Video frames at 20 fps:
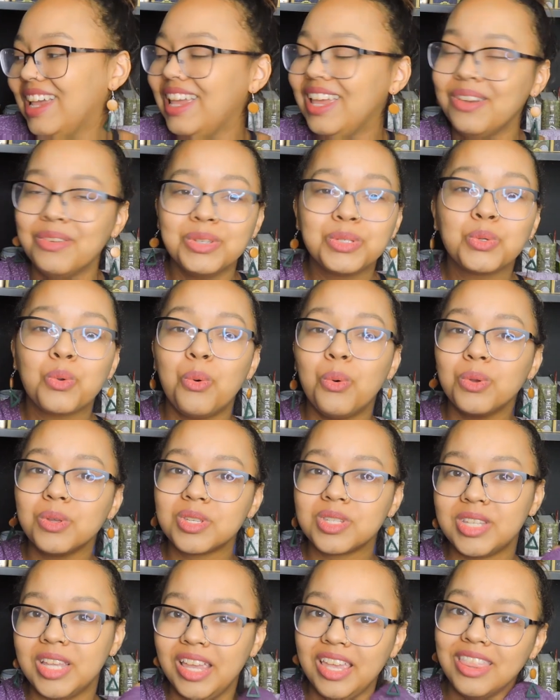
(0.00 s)
it was cool
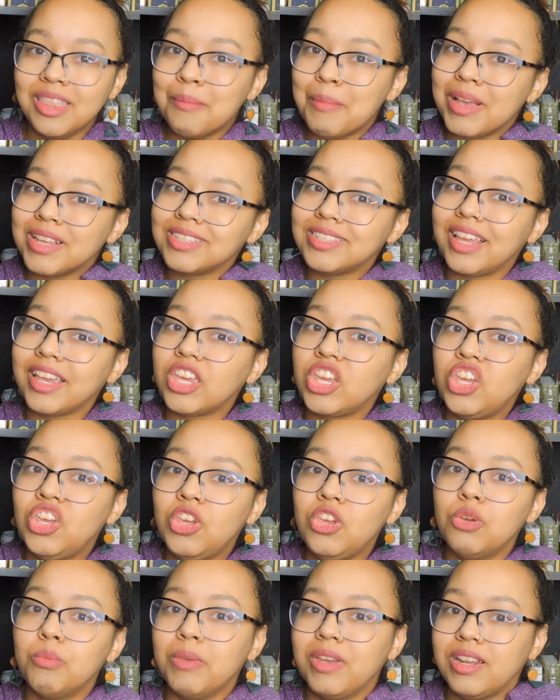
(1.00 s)
seeing them as, like,
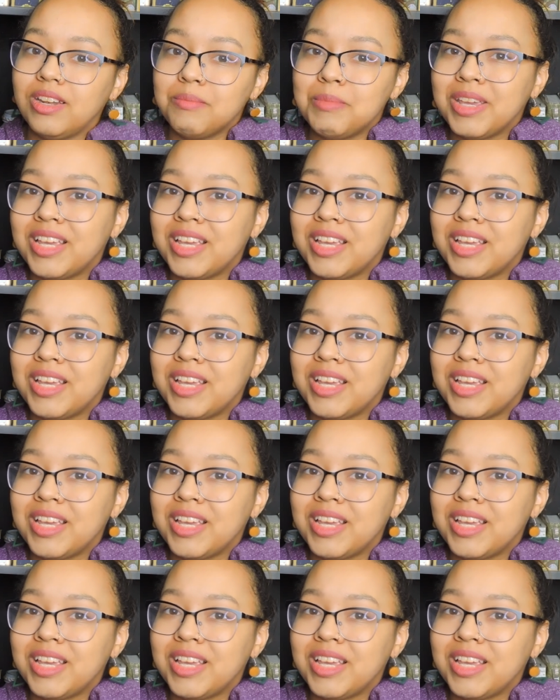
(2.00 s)
human.